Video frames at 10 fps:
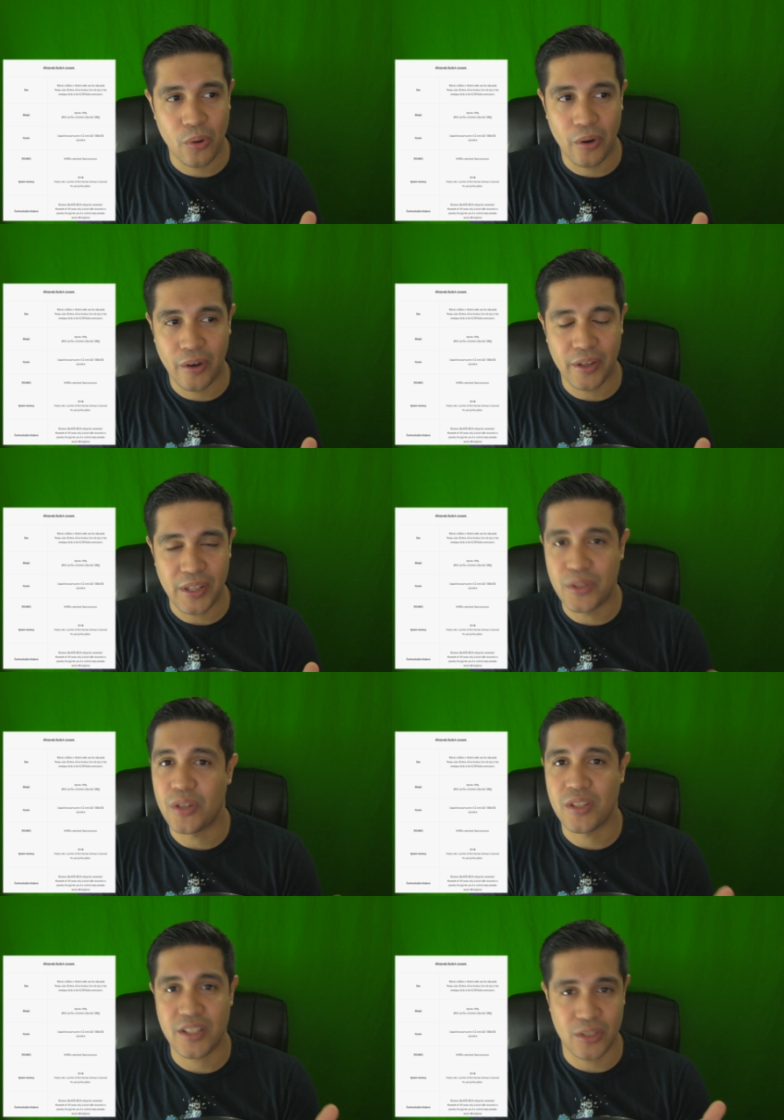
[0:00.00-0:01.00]
or you
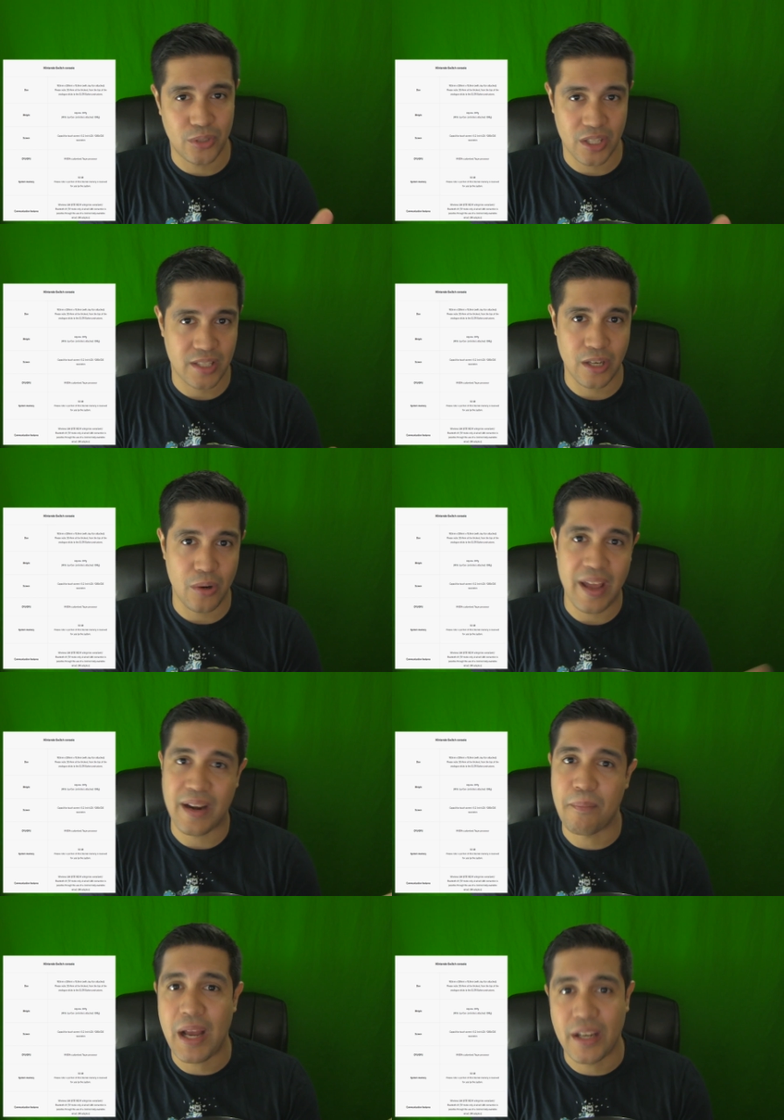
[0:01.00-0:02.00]
just go
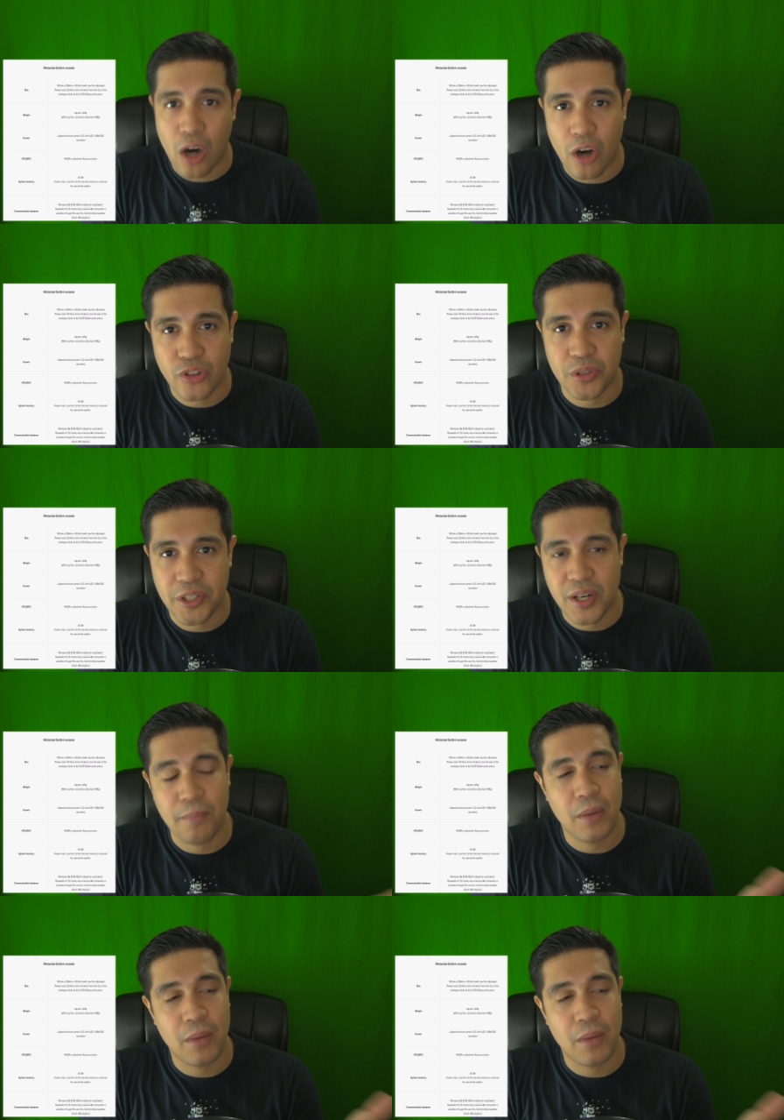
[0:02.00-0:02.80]
ahead and buy the cartridge.